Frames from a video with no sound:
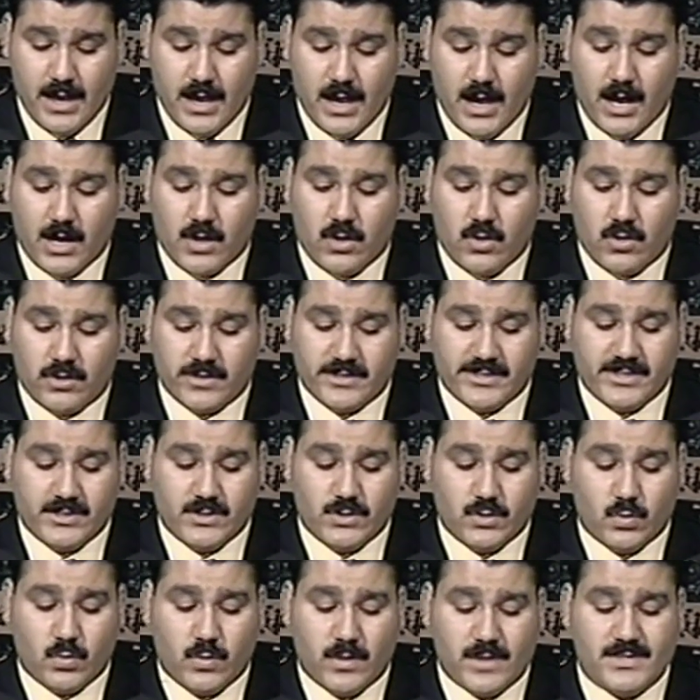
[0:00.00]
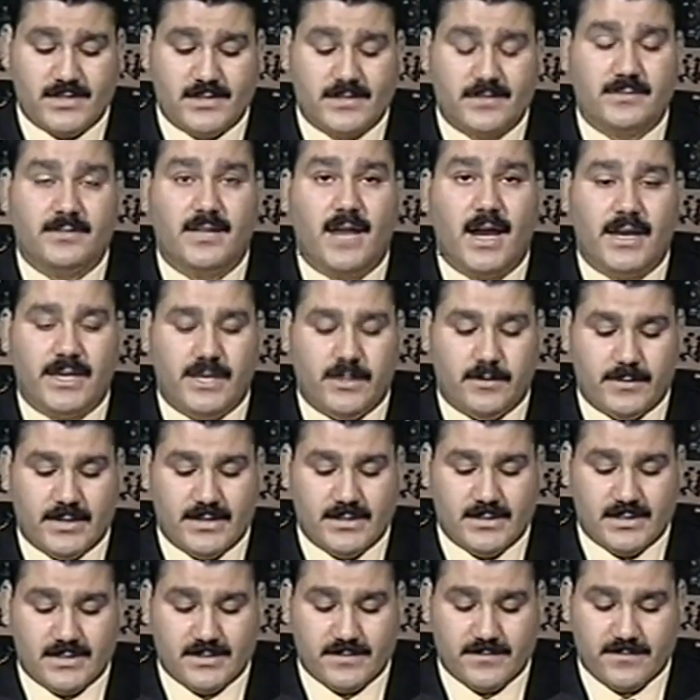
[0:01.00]
according to Western
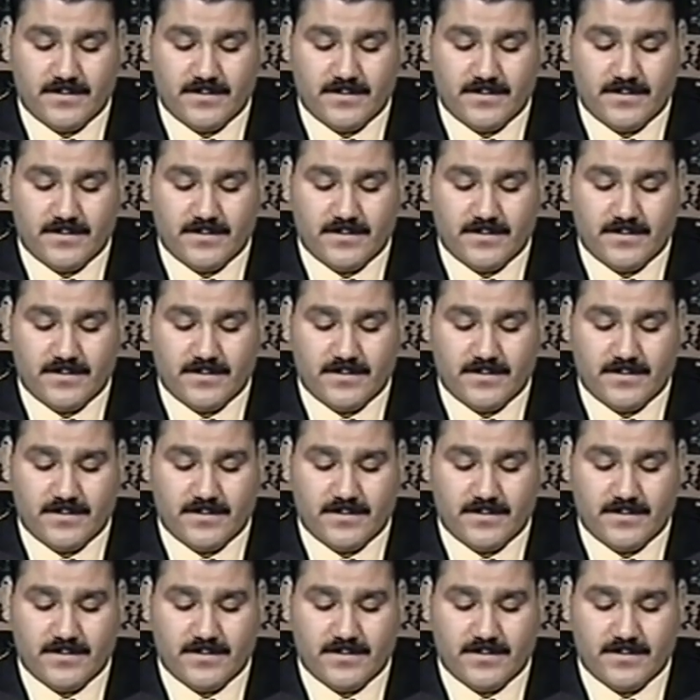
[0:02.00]
documents,